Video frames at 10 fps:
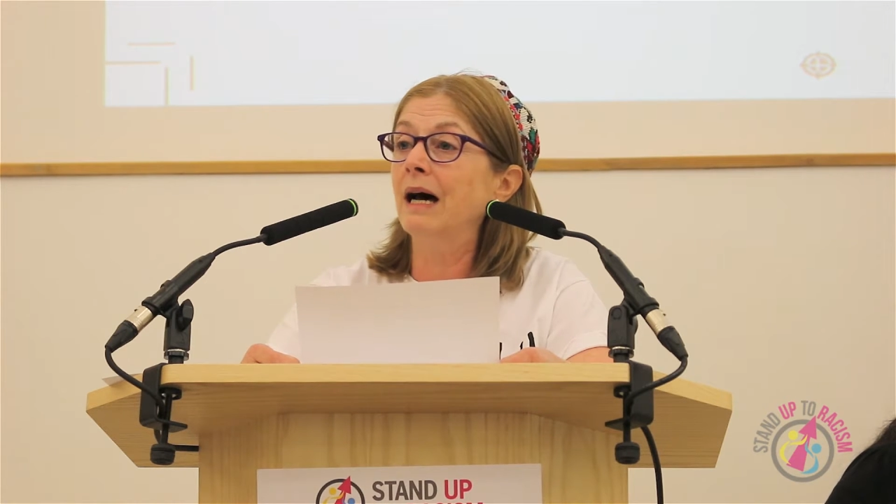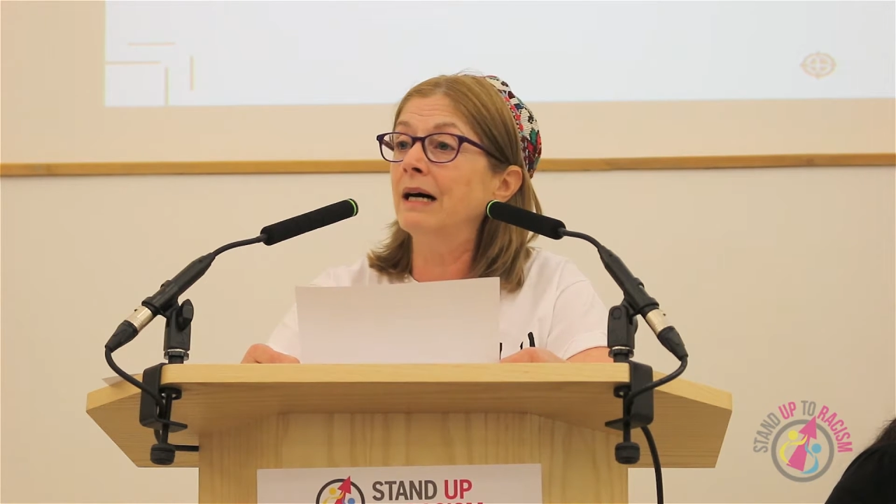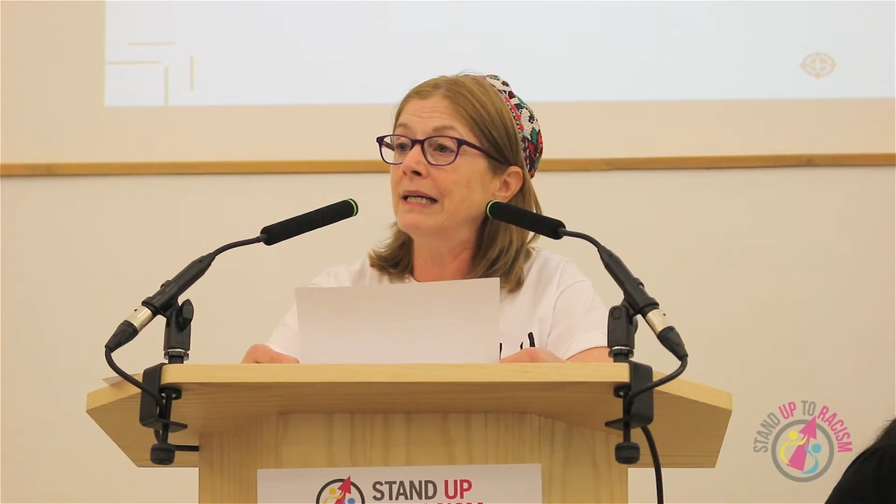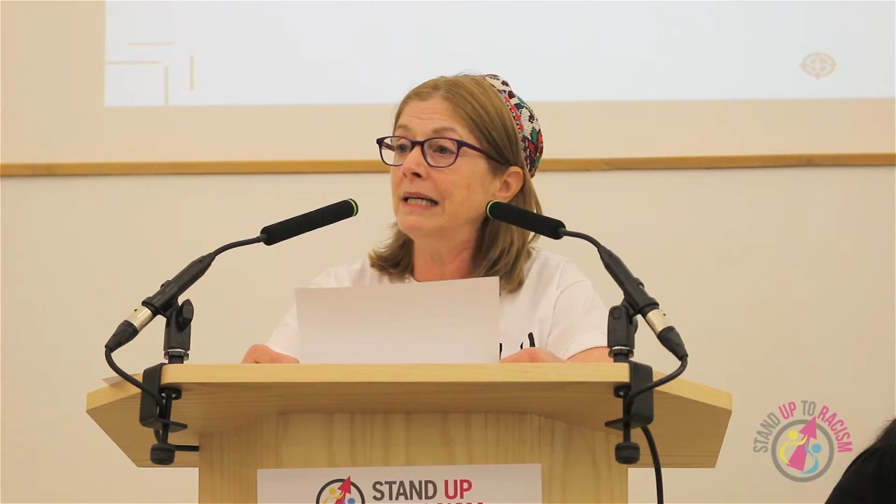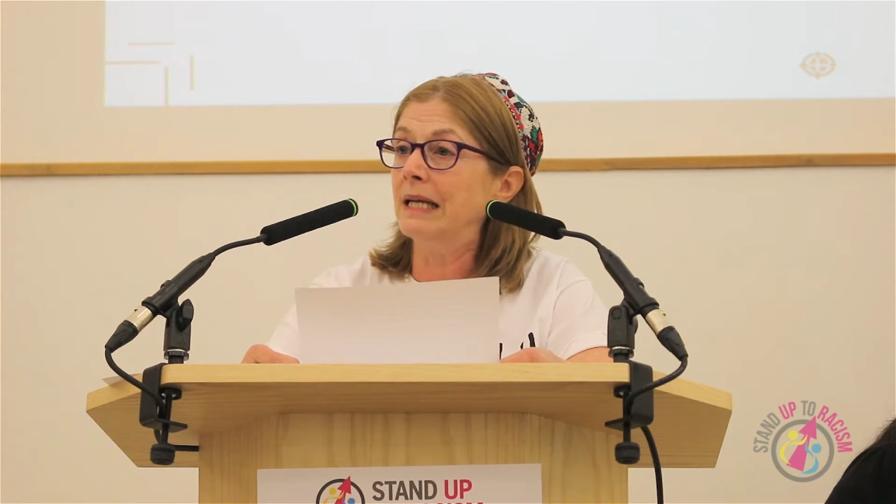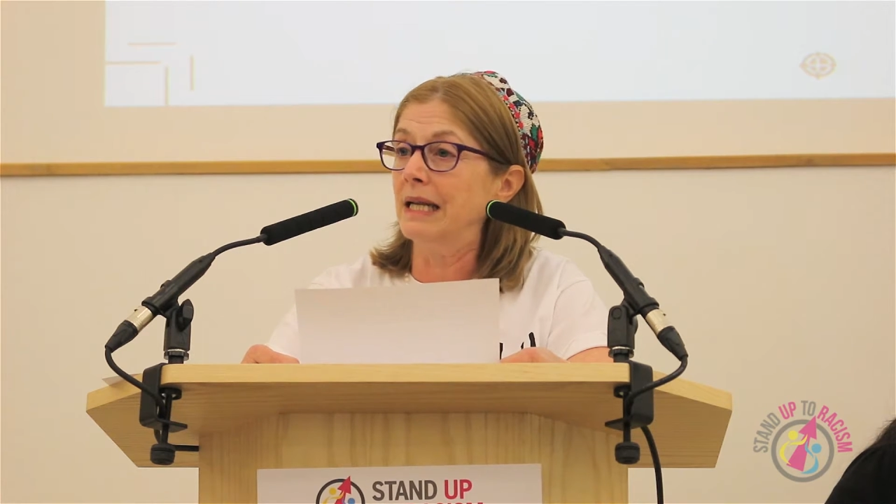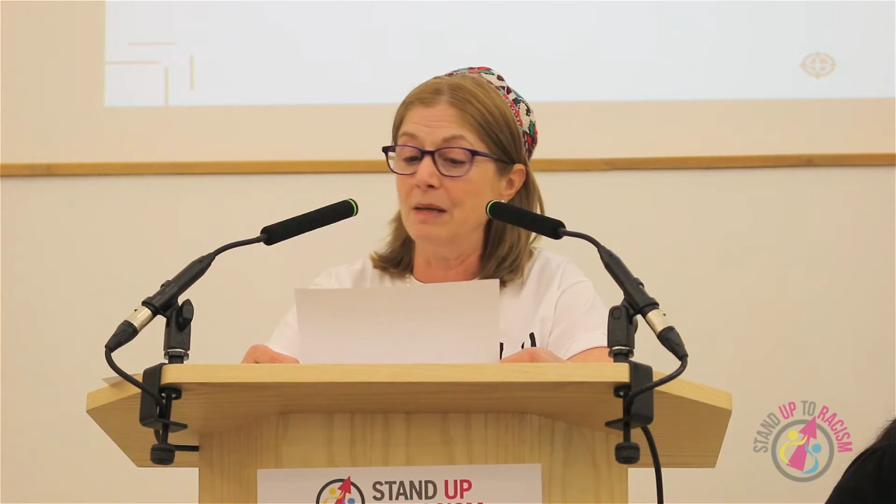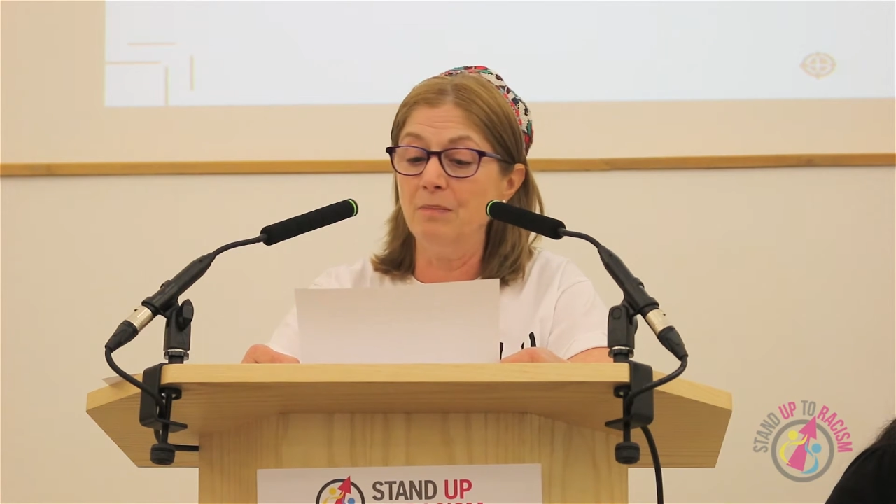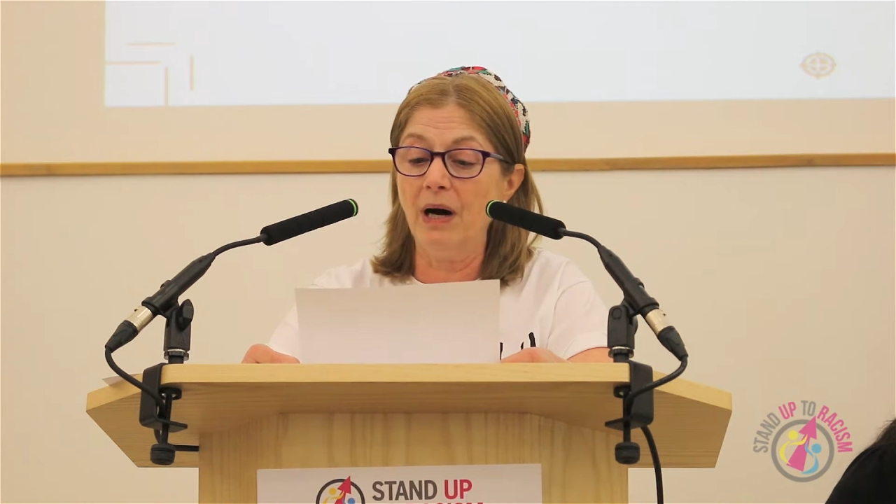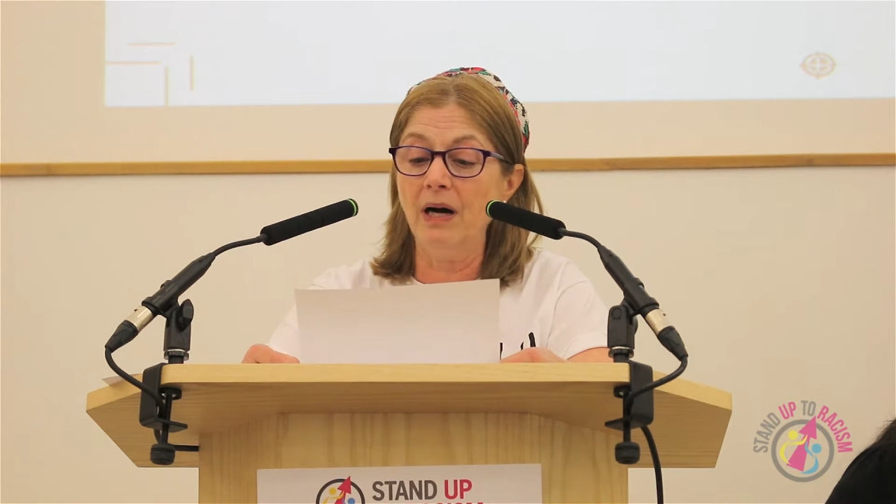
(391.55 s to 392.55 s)
idly
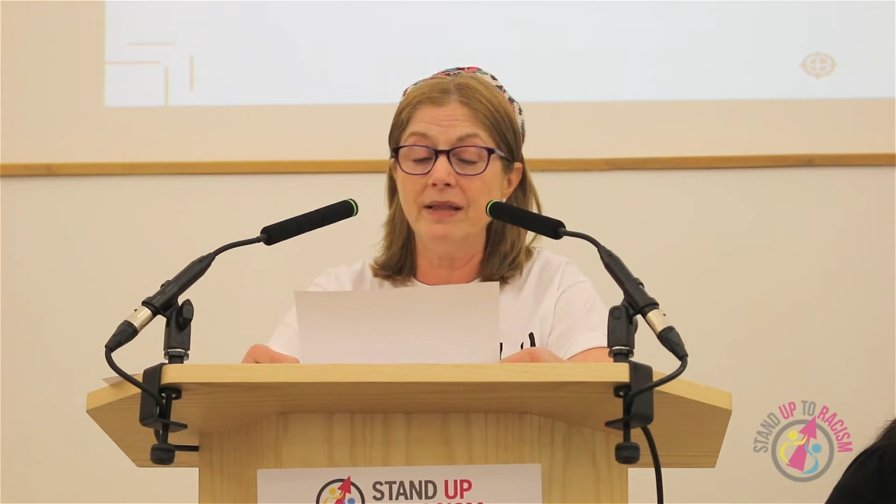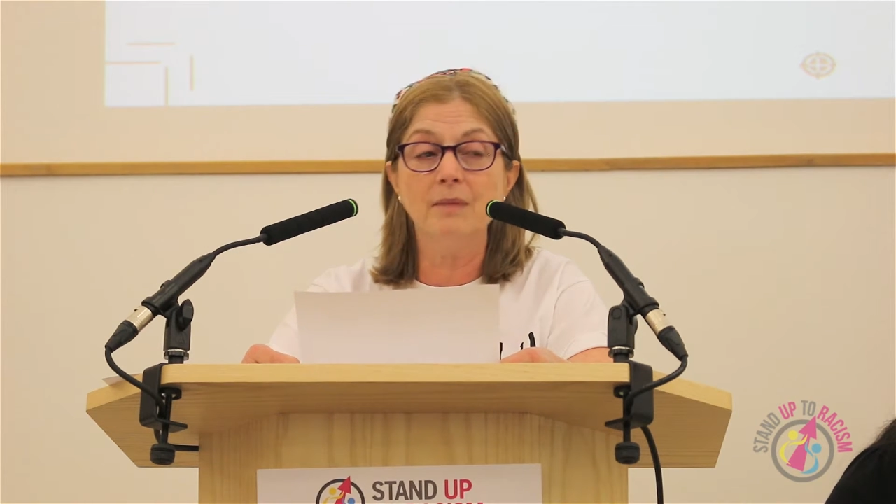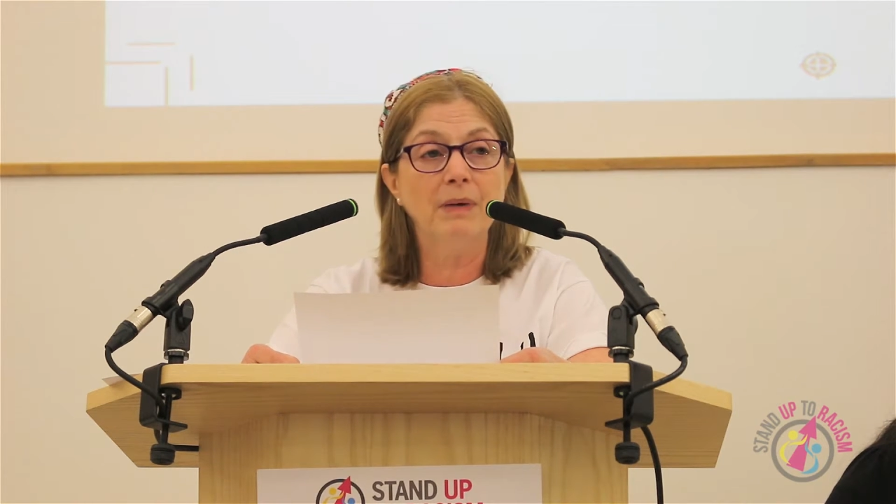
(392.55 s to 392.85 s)
by the